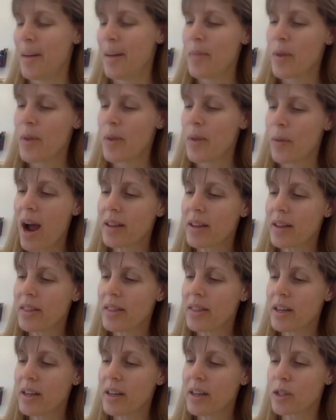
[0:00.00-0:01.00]
Rock that is
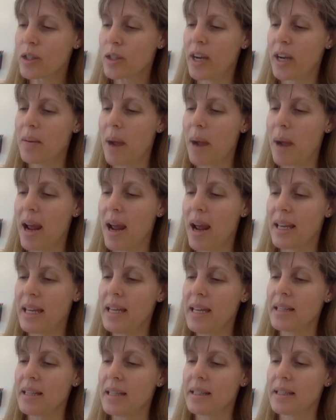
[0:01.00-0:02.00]
created by
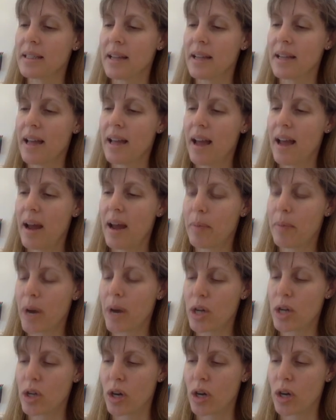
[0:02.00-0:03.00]
heat and
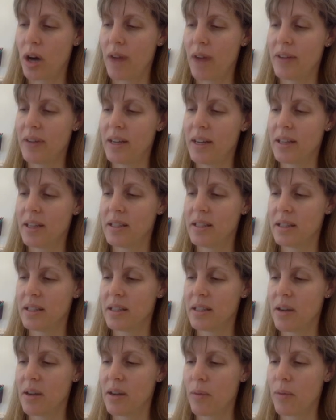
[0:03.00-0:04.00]
pressure of an
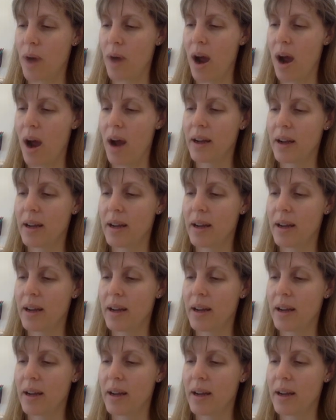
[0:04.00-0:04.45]
existing rock